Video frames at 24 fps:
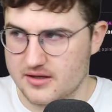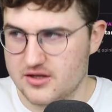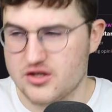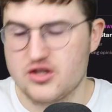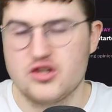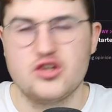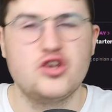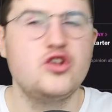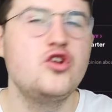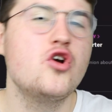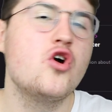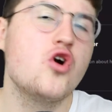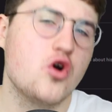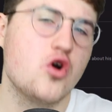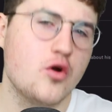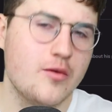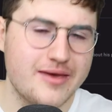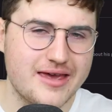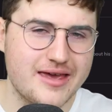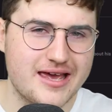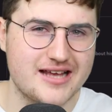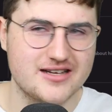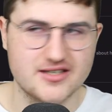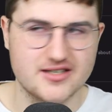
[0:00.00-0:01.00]
You know who
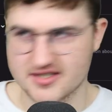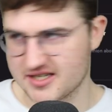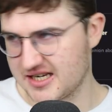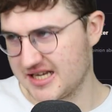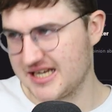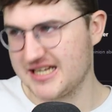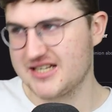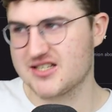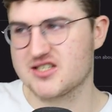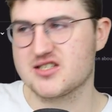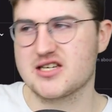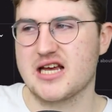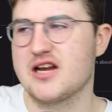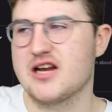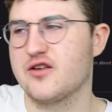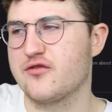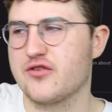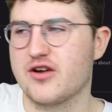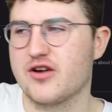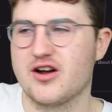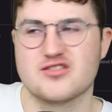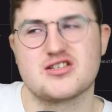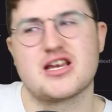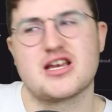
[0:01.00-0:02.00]
he is. He's signed for
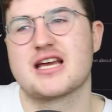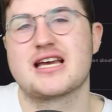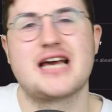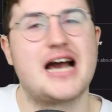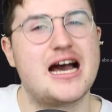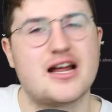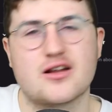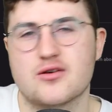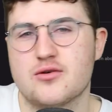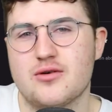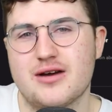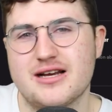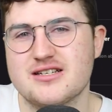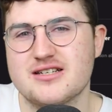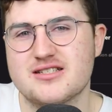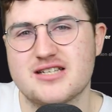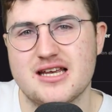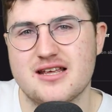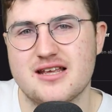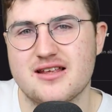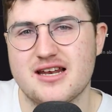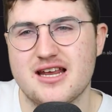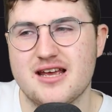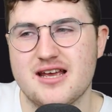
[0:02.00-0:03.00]
us. I can't quite
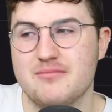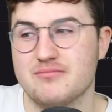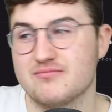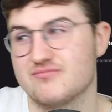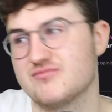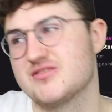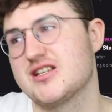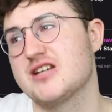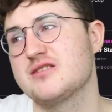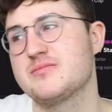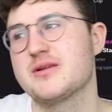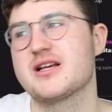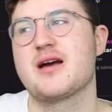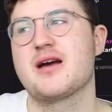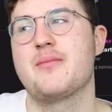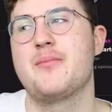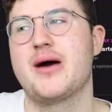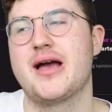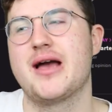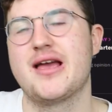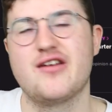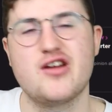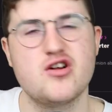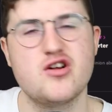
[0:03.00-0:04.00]
say the name. Sounds a bit like a
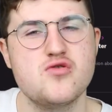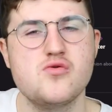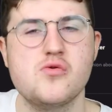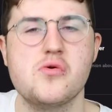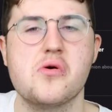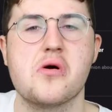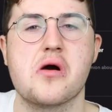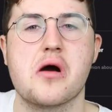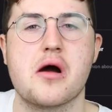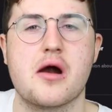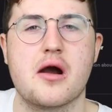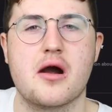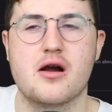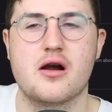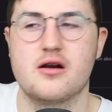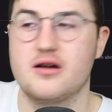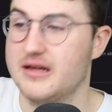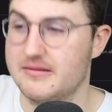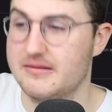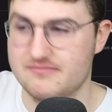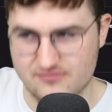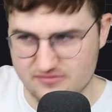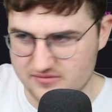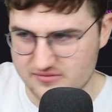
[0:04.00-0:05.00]
pirate.
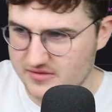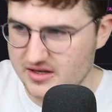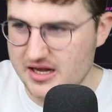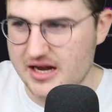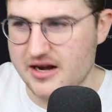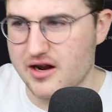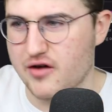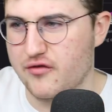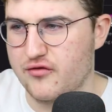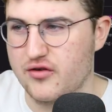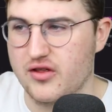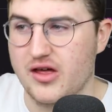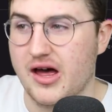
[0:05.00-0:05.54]
Uyar. Enough of